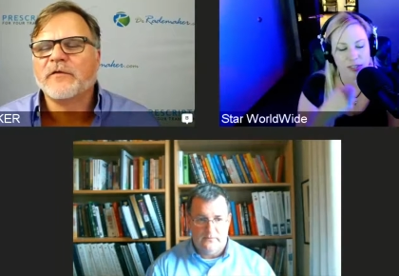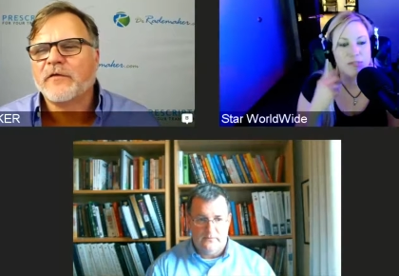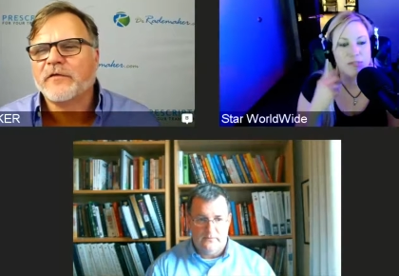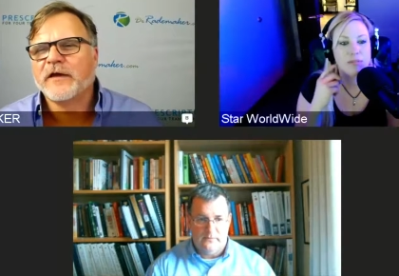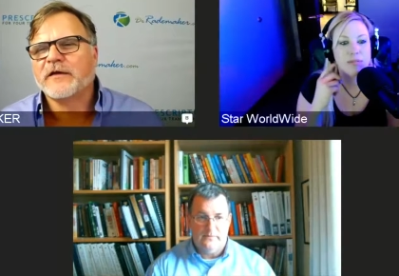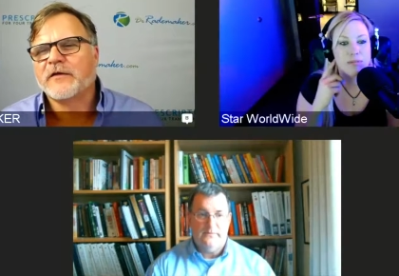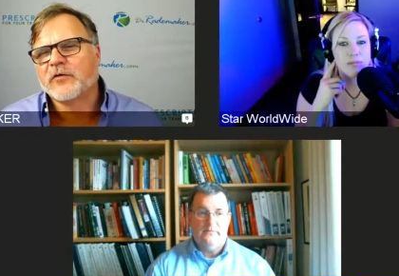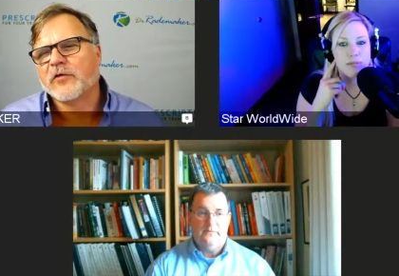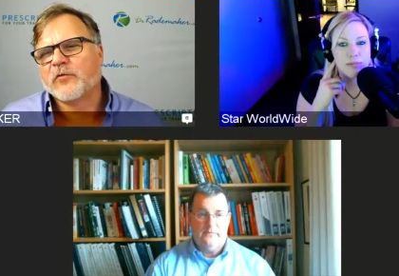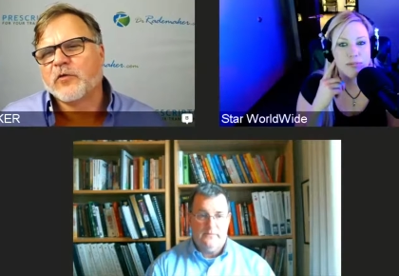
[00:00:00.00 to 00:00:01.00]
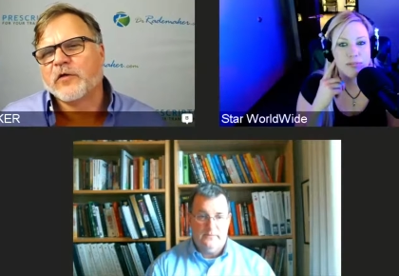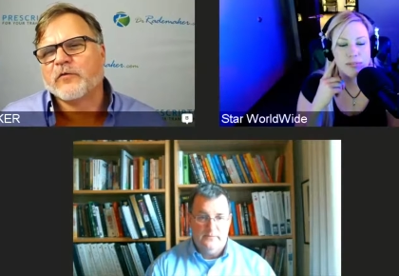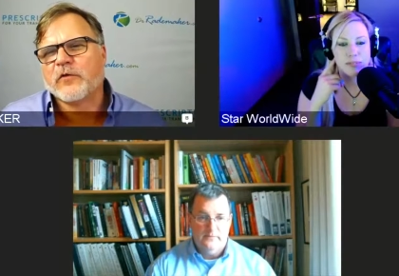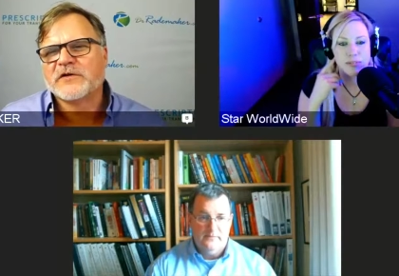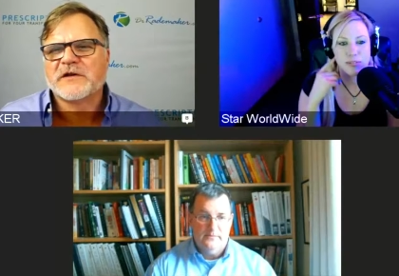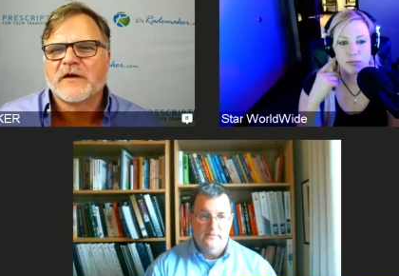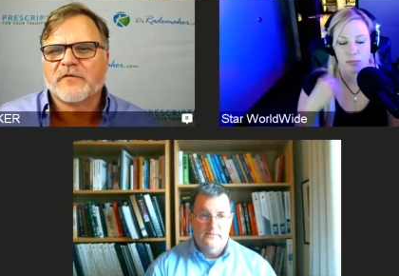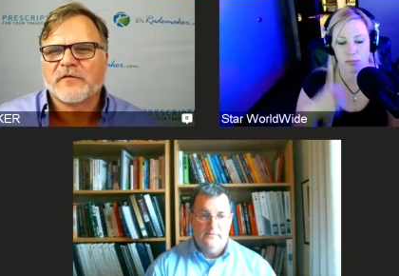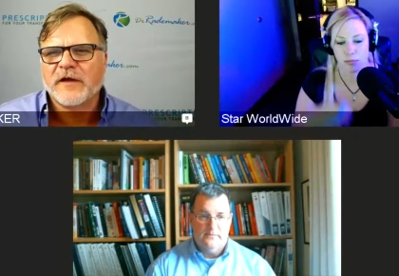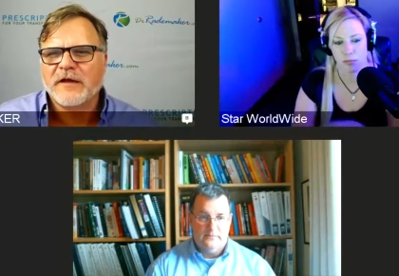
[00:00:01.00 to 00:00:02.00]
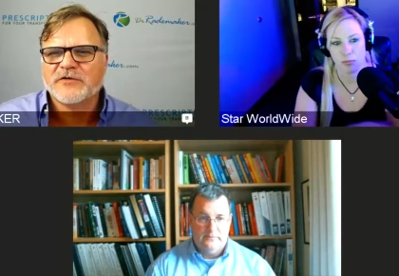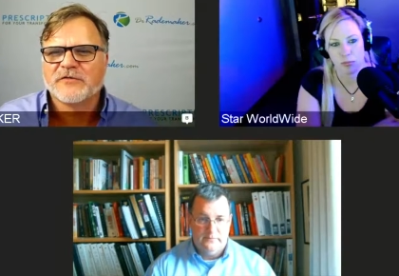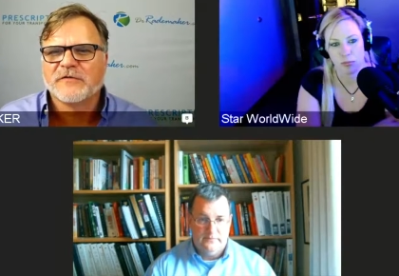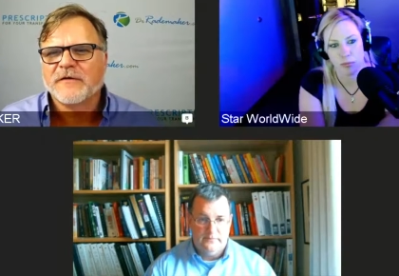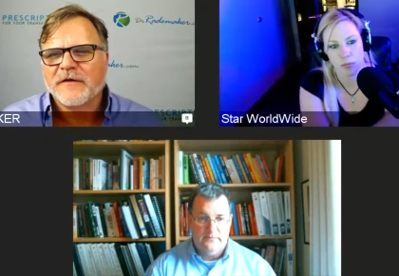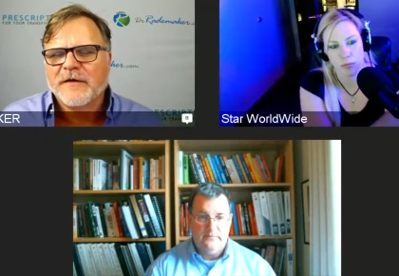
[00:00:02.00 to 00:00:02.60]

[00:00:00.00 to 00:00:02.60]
Speaker 1: as you said, you know, we're always watching out for danger.